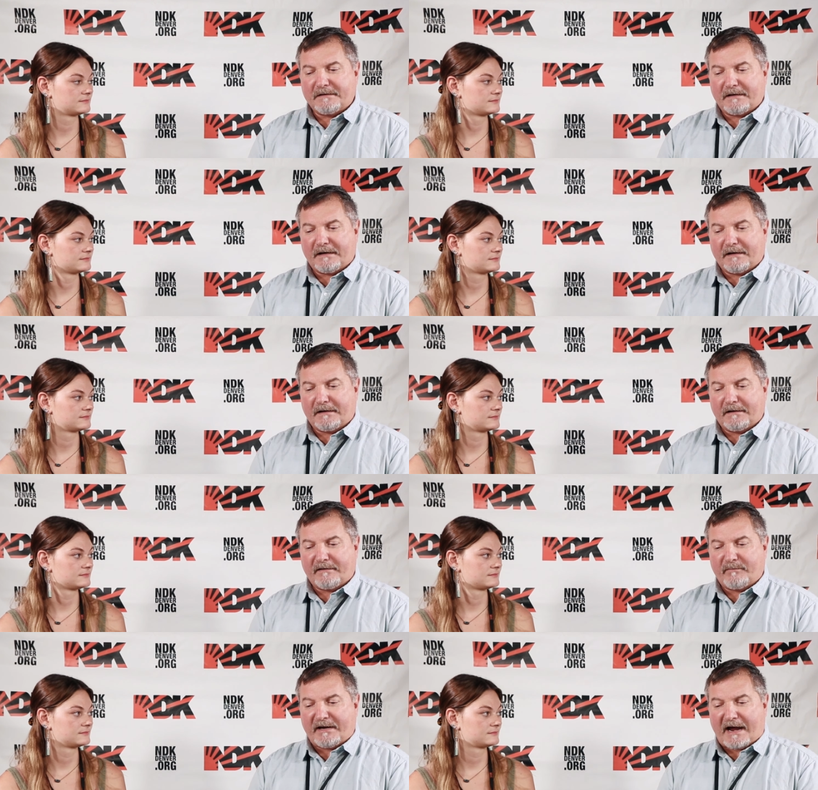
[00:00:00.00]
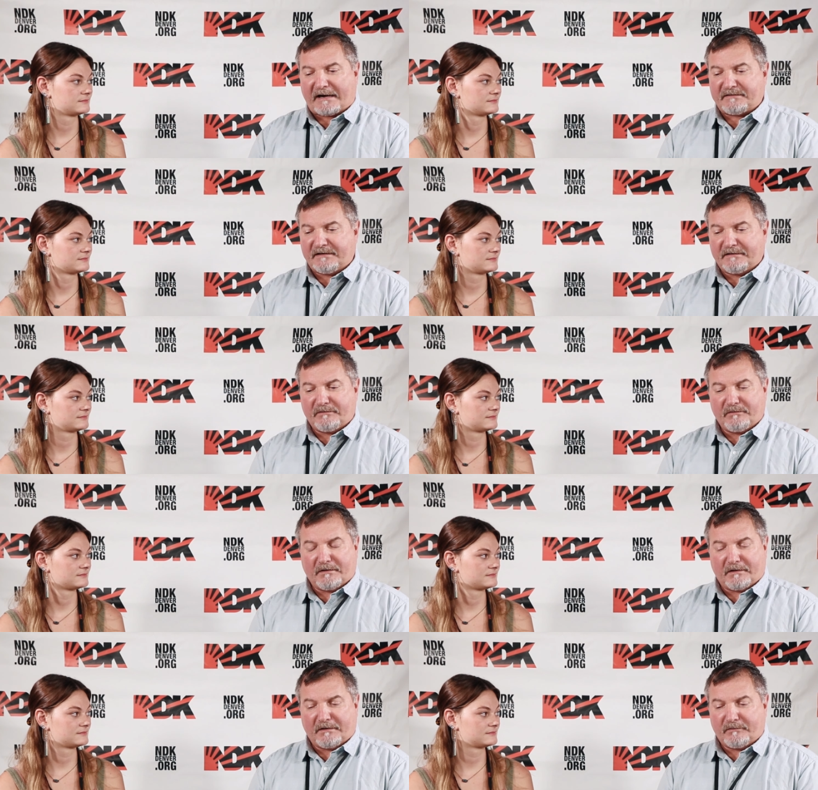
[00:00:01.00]
Speaker 1: have been
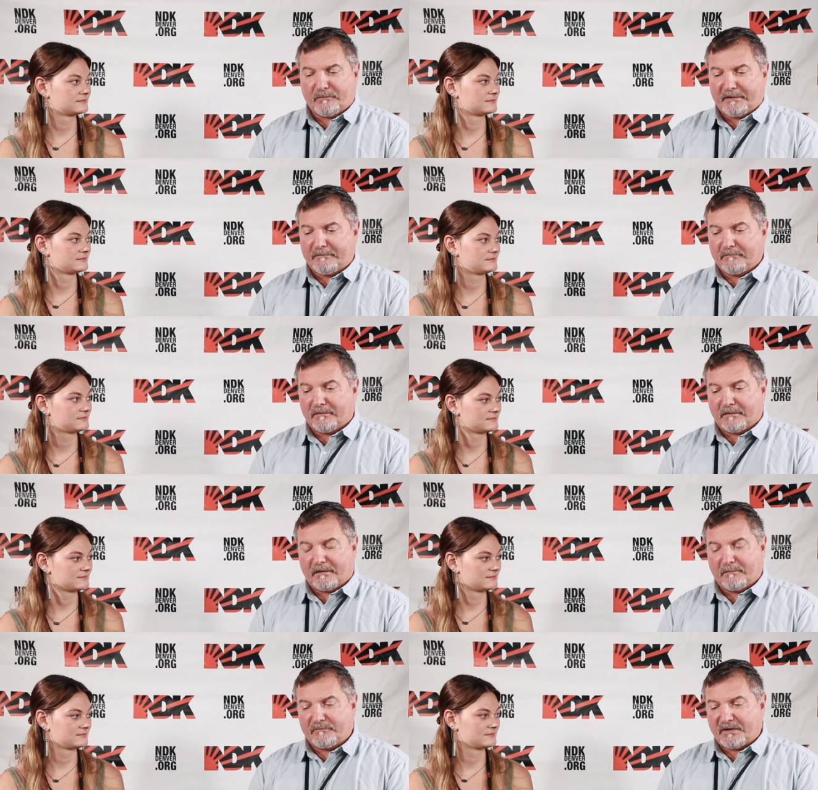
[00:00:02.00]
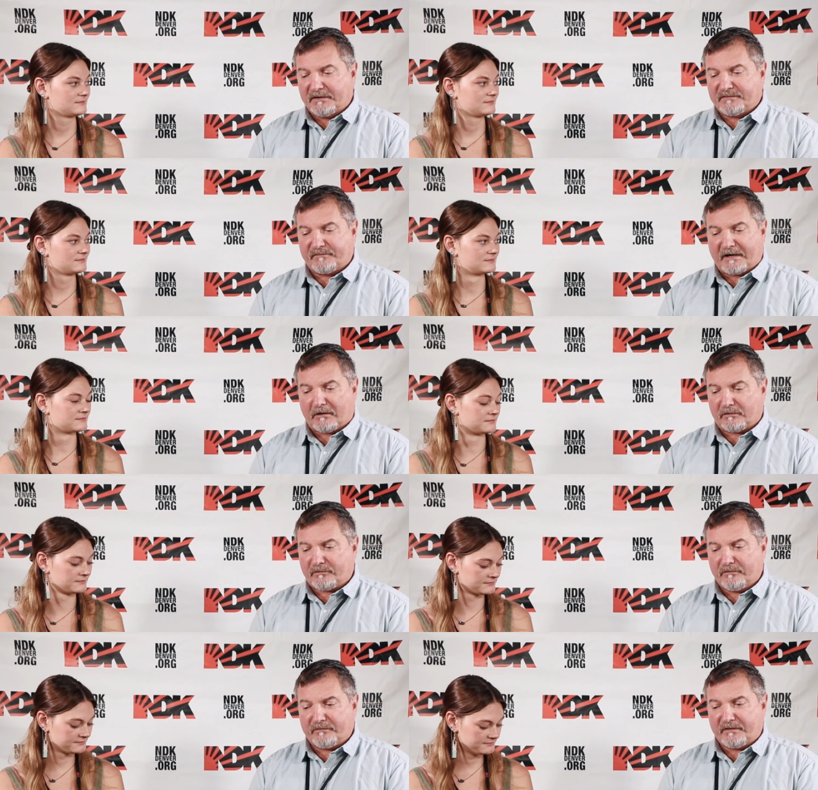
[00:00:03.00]
acting, doing tons of
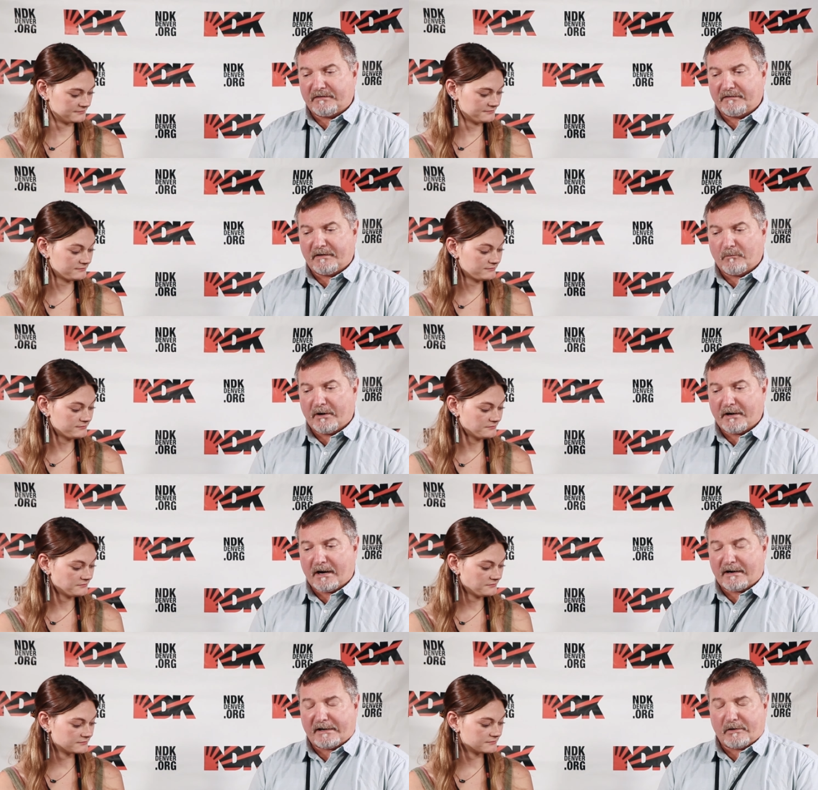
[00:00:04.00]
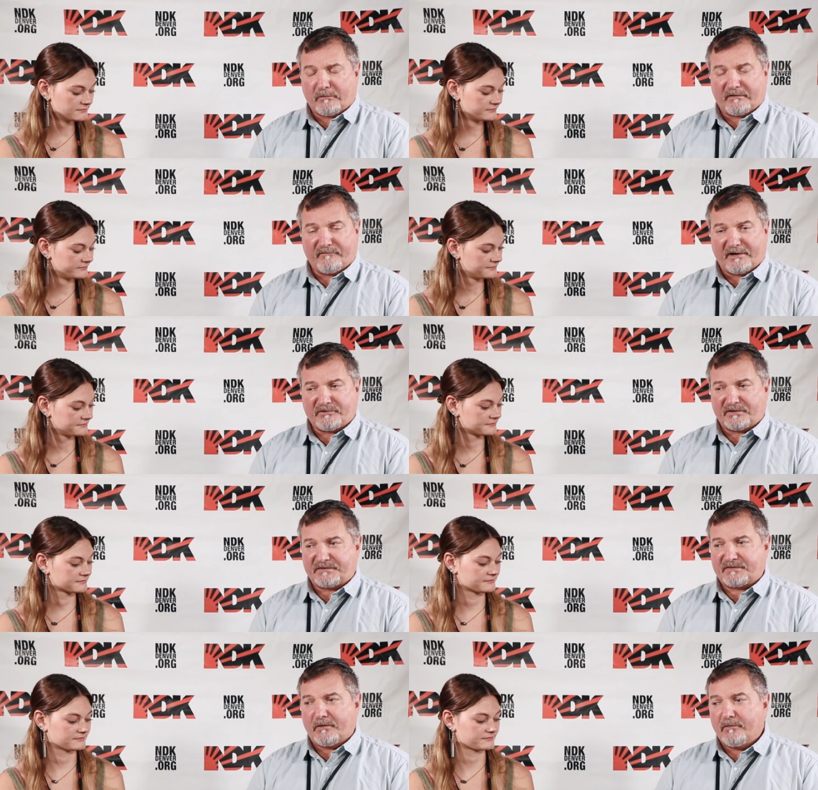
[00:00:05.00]
characters and whatnot, and I go to
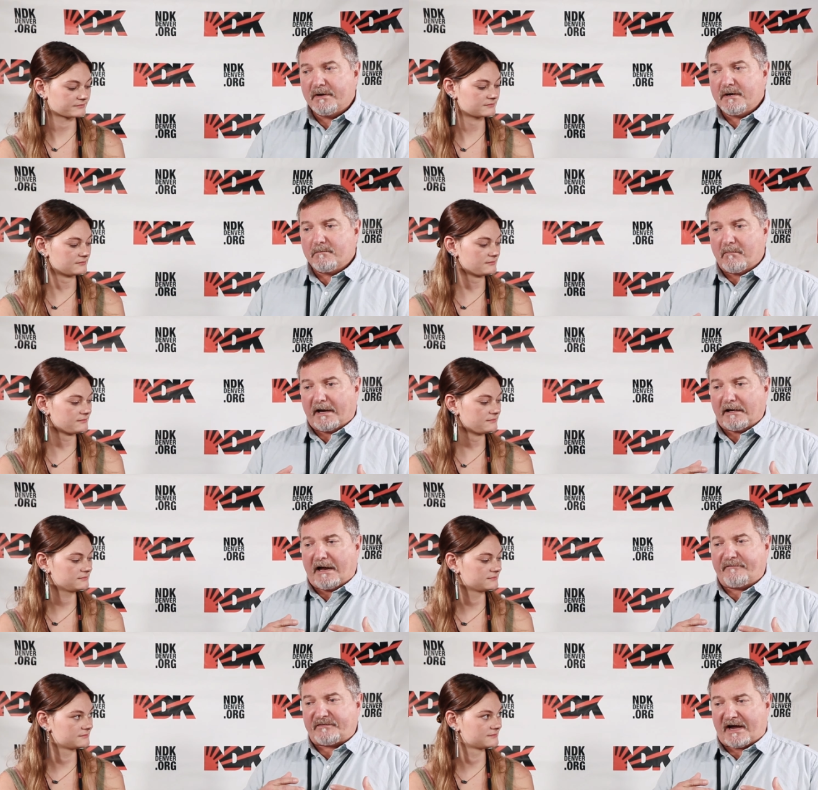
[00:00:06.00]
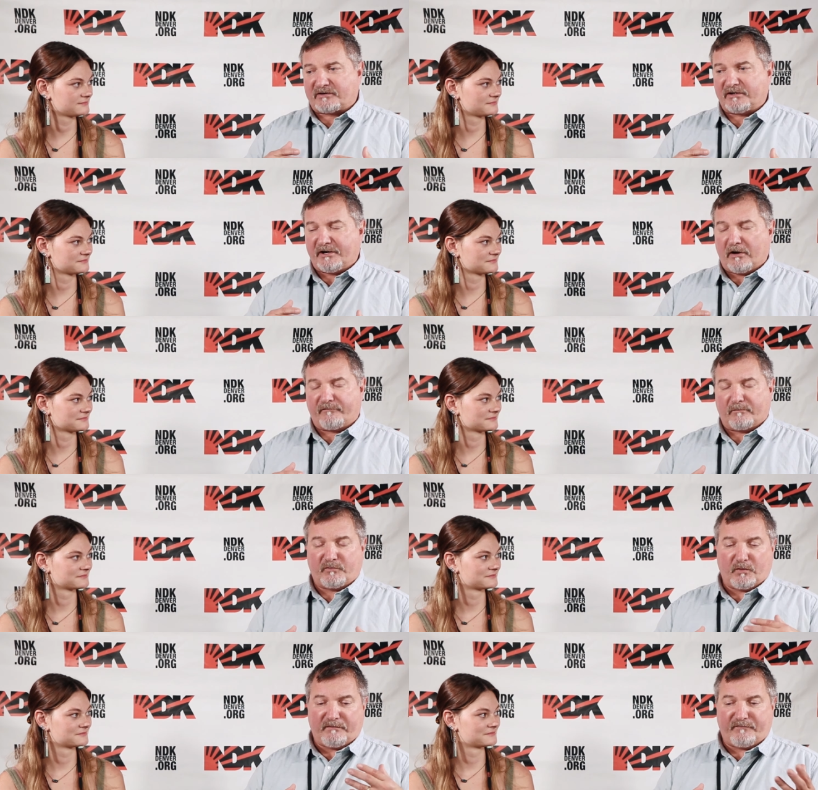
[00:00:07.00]
conventions. So my life has actually gone
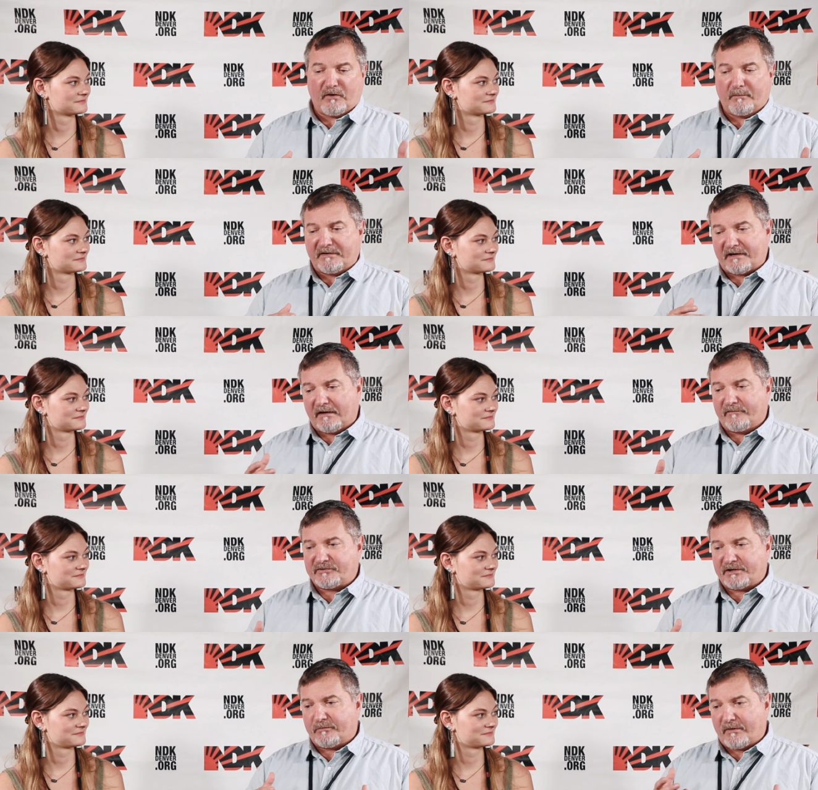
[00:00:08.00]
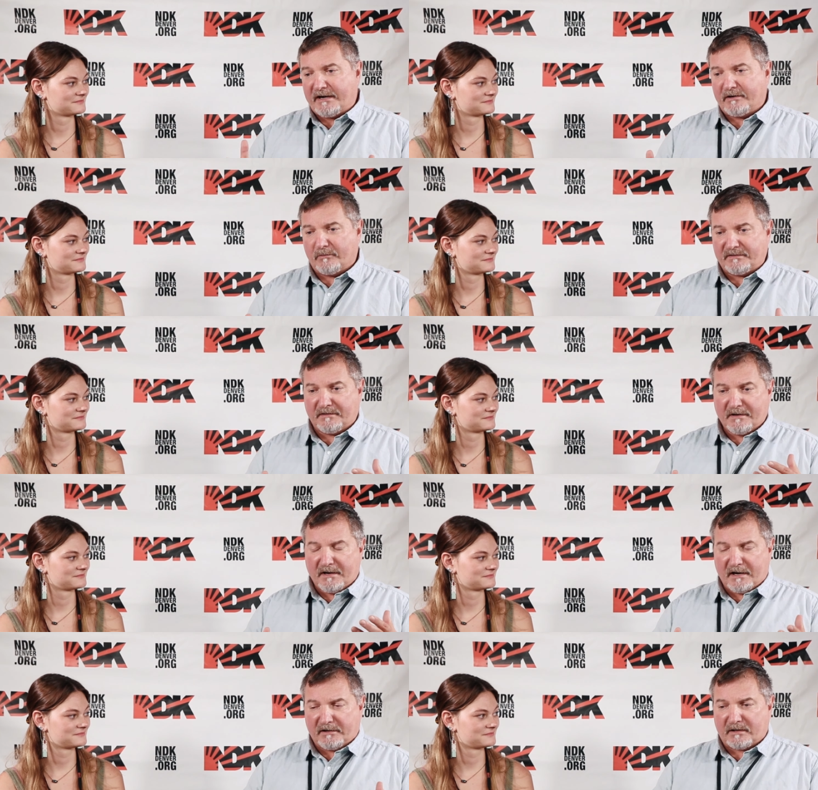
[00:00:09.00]
from doing film and television and radio
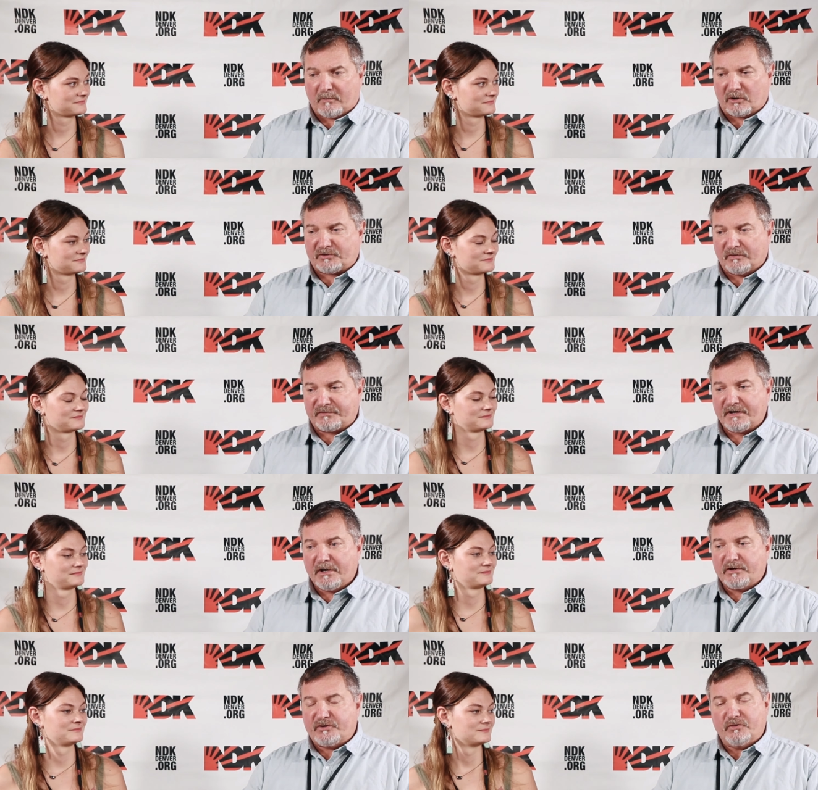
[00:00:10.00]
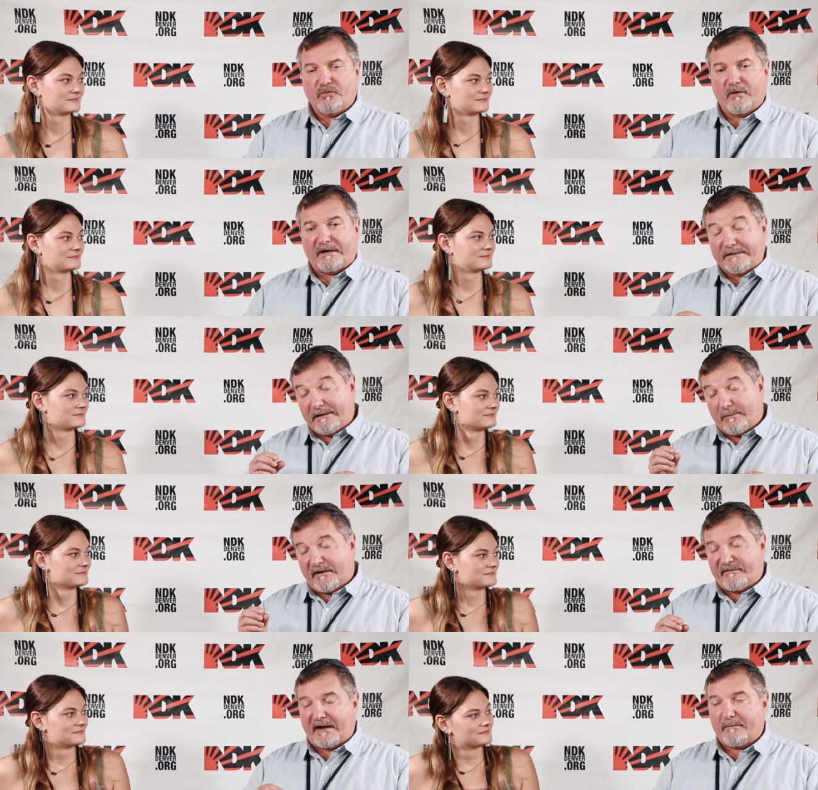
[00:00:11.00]
and commercials and a little
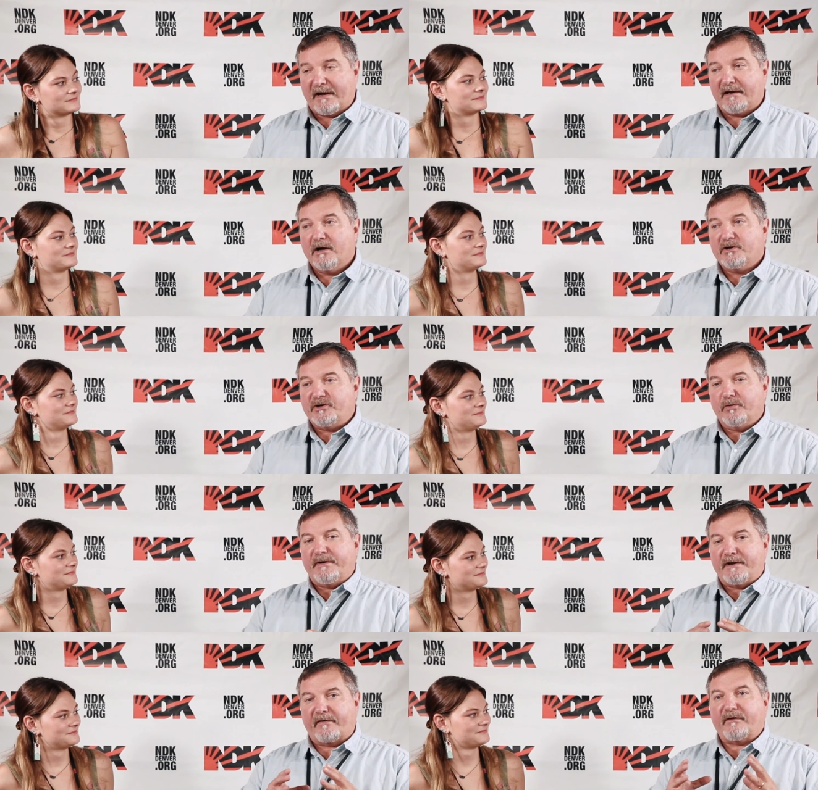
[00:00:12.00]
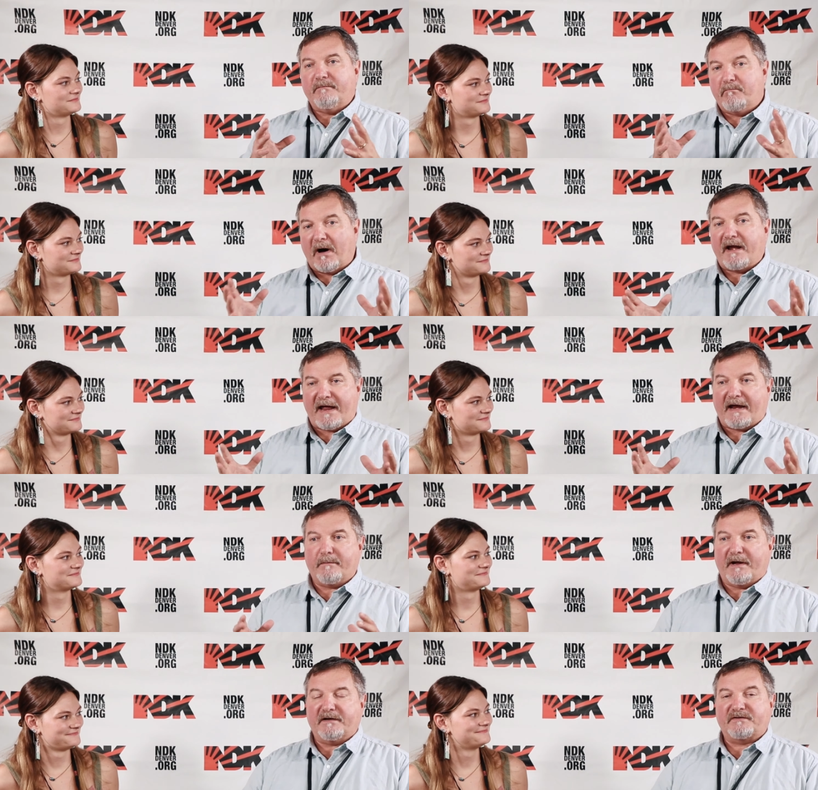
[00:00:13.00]
bit of anime to doing nothing but
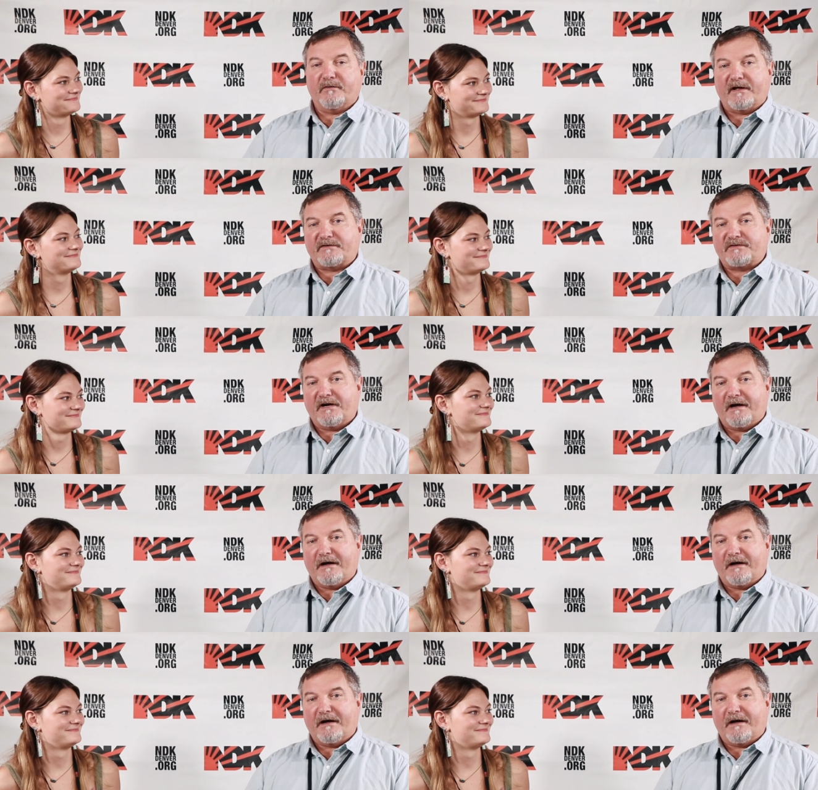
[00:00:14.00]
anime. So that's